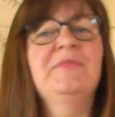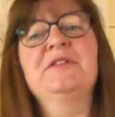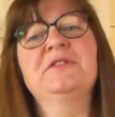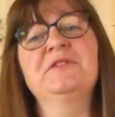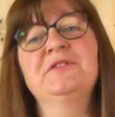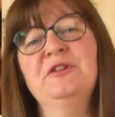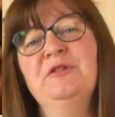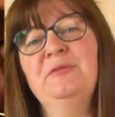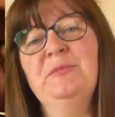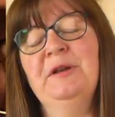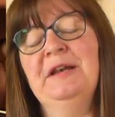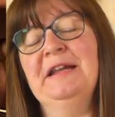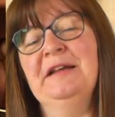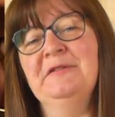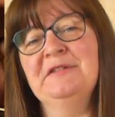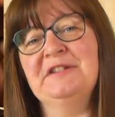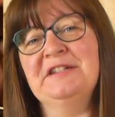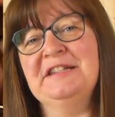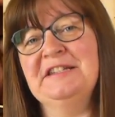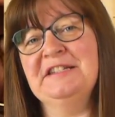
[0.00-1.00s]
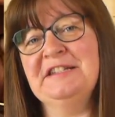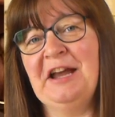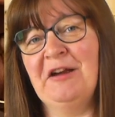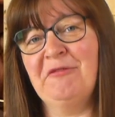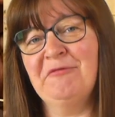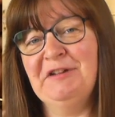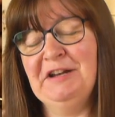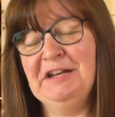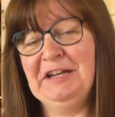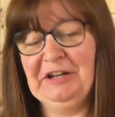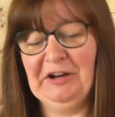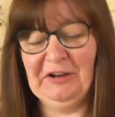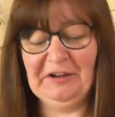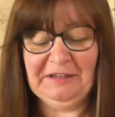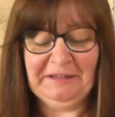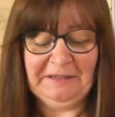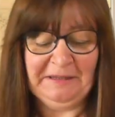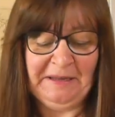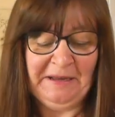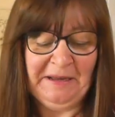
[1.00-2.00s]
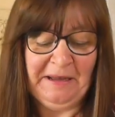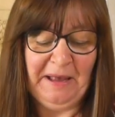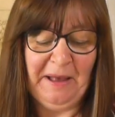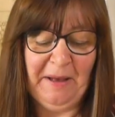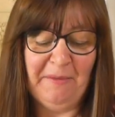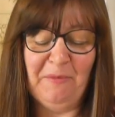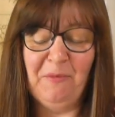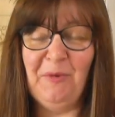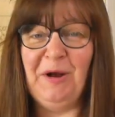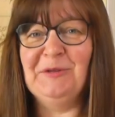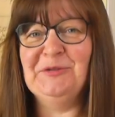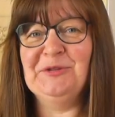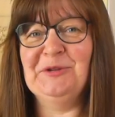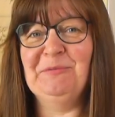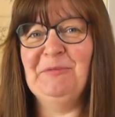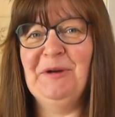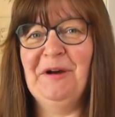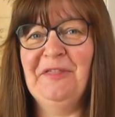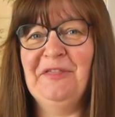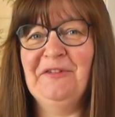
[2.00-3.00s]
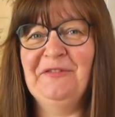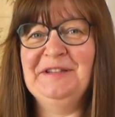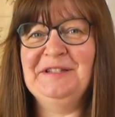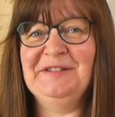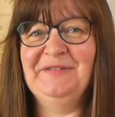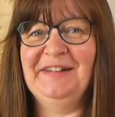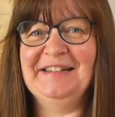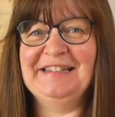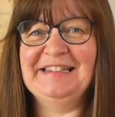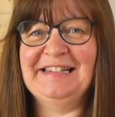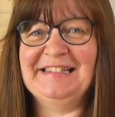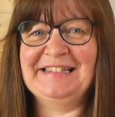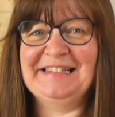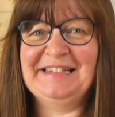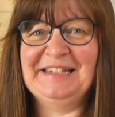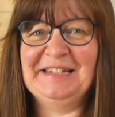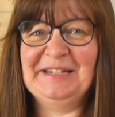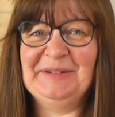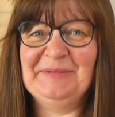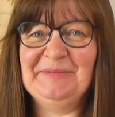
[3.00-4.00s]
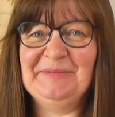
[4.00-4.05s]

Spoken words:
Super little detail, really nice. Well done, Martha. He's fantastic.